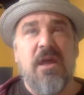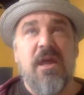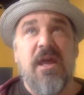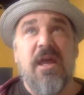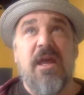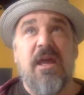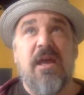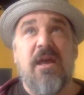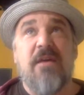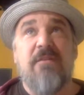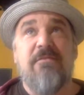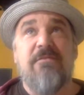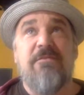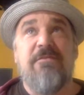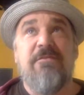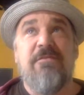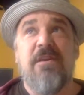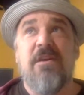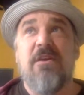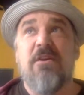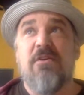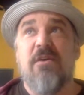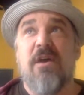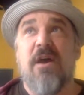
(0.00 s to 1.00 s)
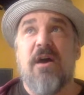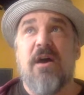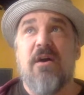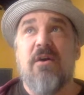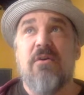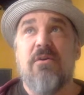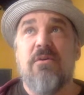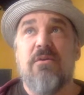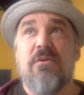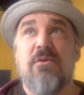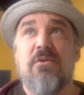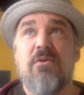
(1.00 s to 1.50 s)
and figure
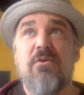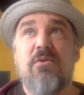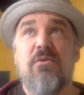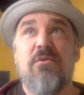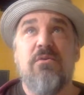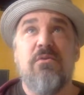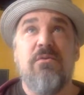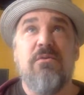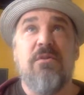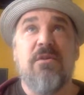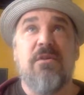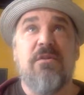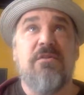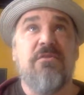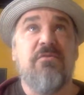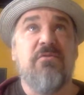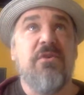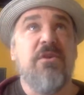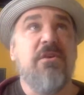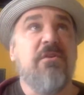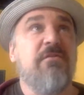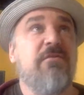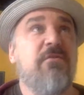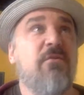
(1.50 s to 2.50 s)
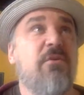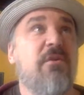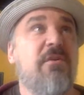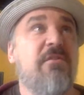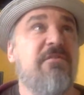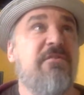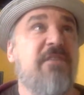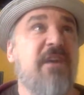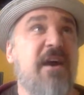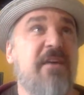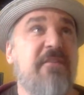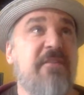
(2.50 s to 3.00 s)
out who the 3 or 4 or
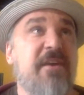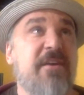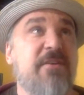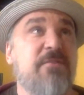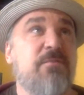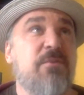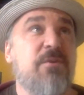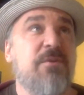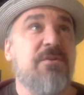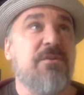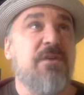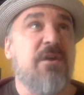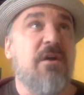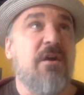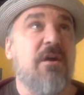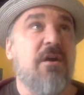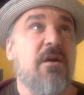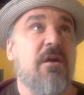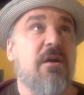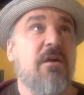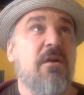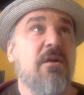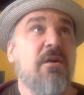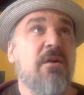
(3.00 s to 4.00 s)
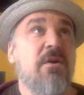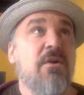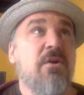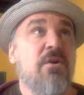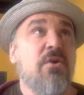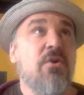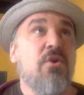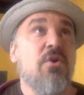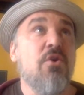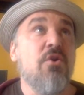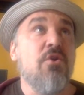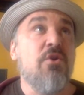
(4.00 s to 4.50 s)
5 experts are
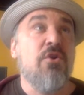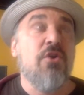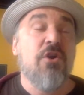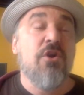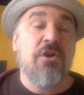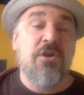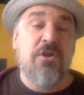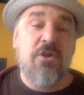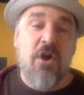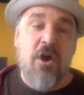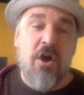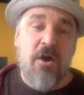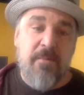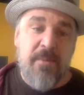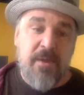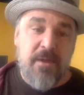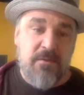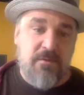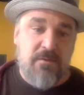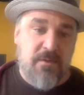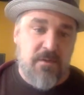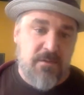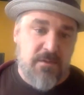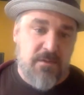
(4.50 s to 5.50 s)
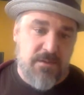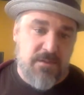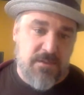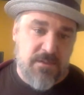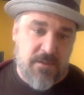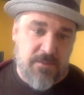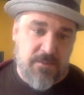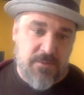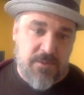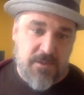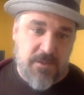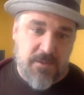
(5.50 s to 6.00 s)
who could comment on this
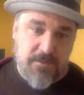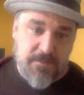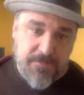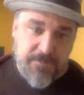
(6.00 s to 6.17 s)
subject?